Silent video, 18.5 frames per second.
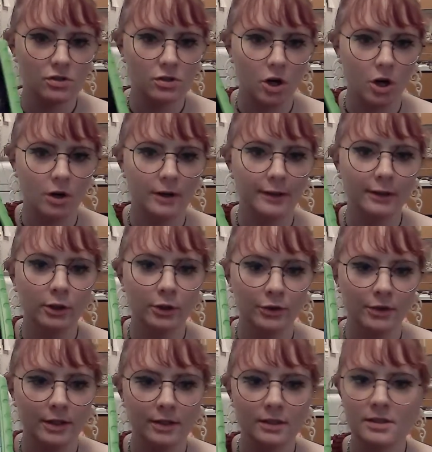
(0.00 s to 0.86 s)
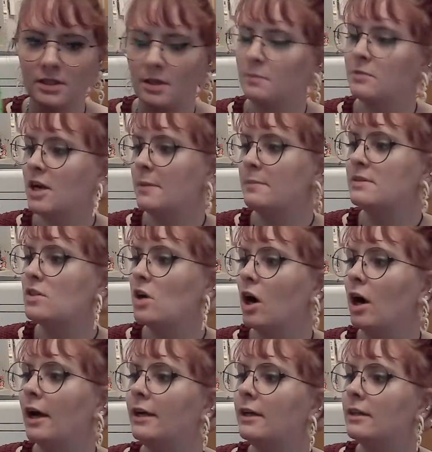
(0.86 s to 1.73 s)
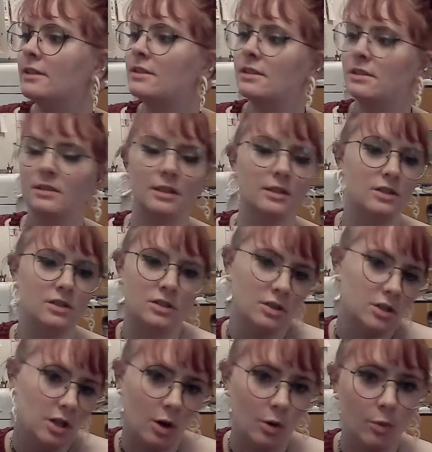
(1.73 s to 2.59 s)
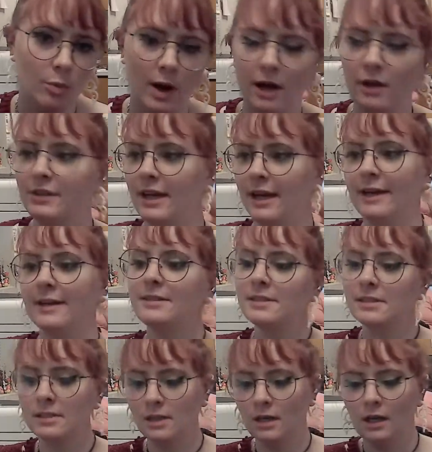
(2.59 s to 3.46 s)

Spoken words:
are included, sometimes not. It's you know, a wild guess.